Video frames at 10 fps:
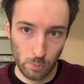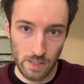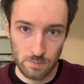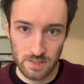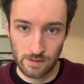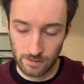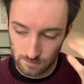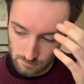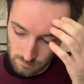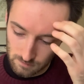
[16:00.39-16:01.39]
Pretty upsetting.
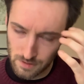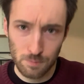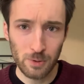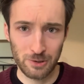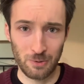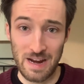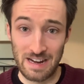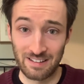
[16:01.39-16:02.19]
This book's great.